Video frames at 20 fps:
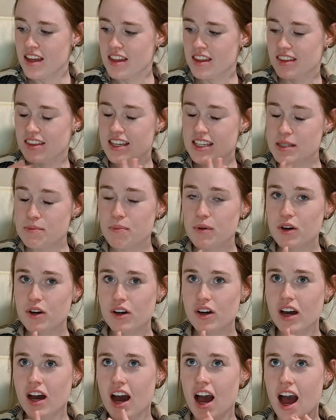This
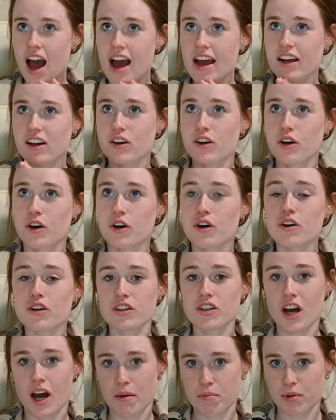book I could
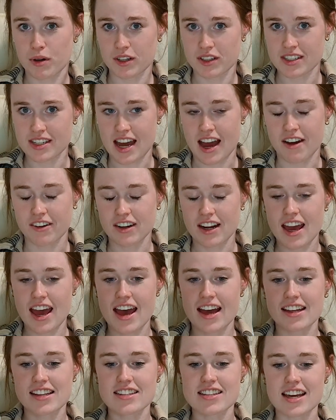not put down,
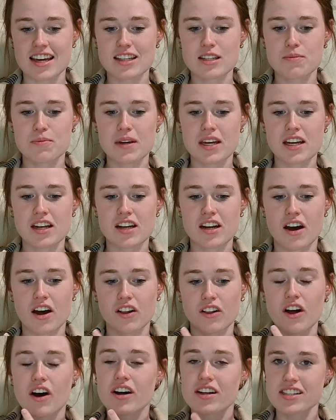and it's been a
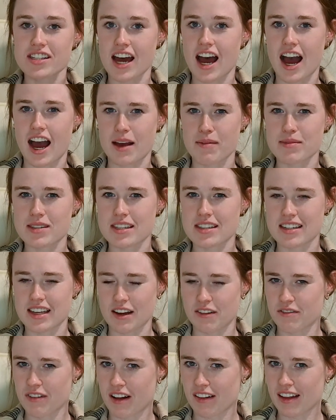long time since I
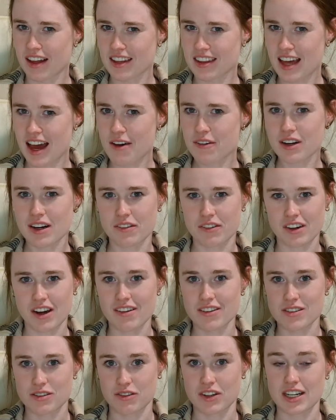felt like that whenever I
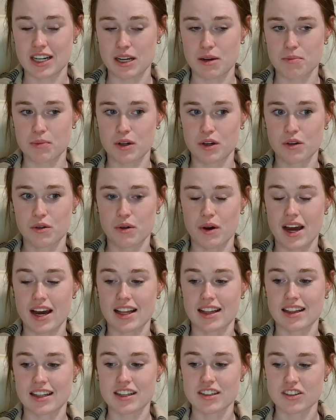was reading a book where
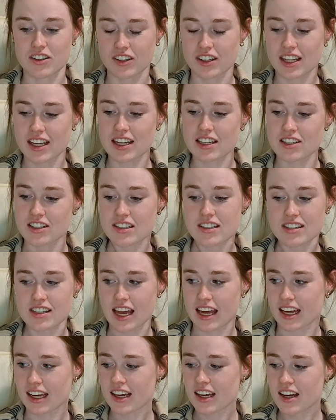I literally just
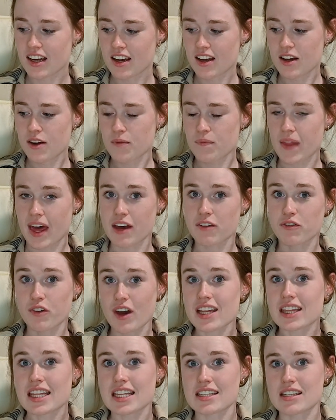like, I
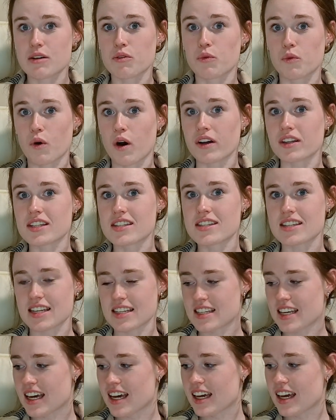read this in one
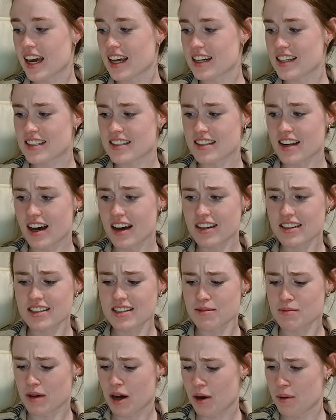sitting, and it's not a
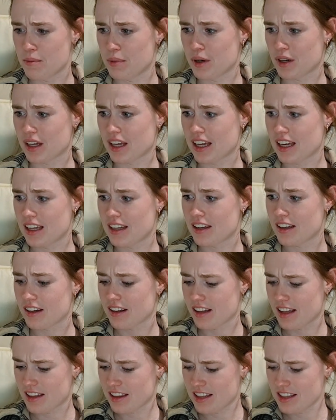small book either.
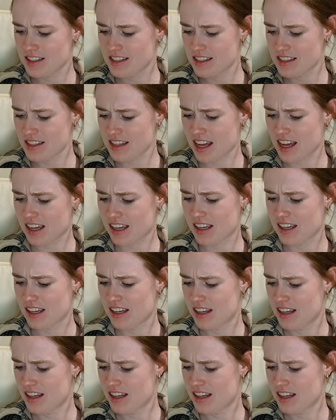Like this is like,